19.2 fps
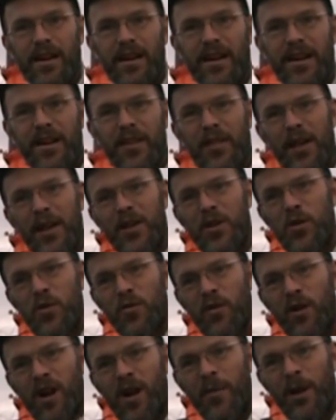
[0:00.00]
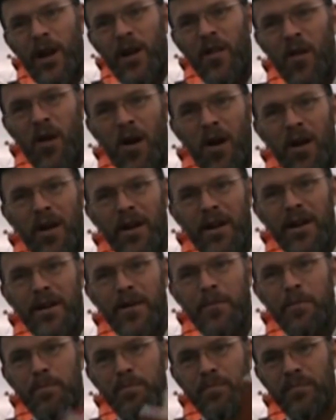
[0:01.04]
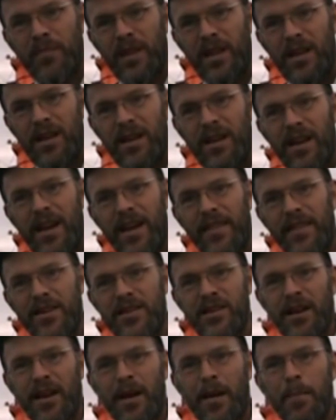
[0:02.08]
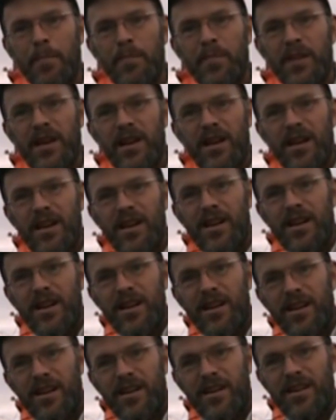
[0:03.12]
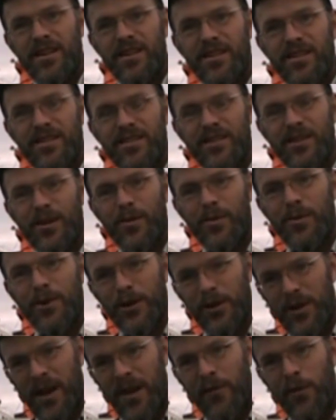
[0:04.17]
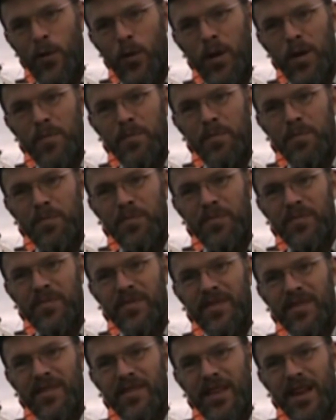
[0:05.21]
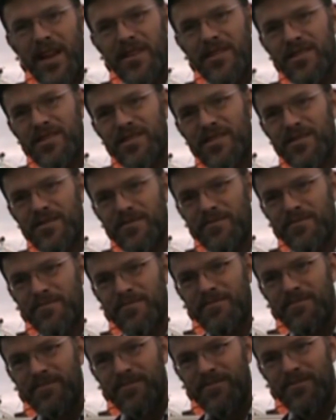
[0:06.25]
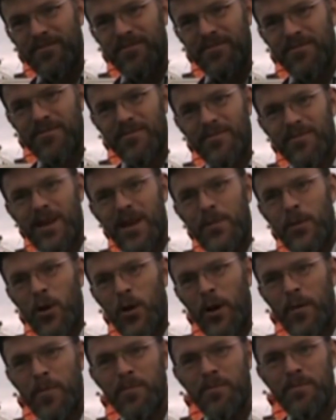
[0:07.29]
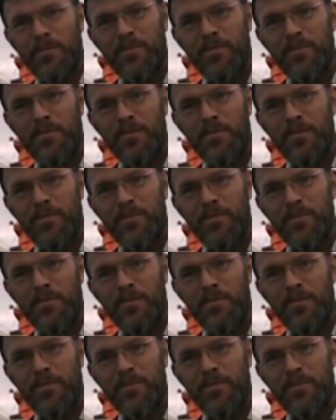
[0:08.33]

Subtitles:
And I thank you for coming along and listening. So, good day everyone. Thanks. Keep learning.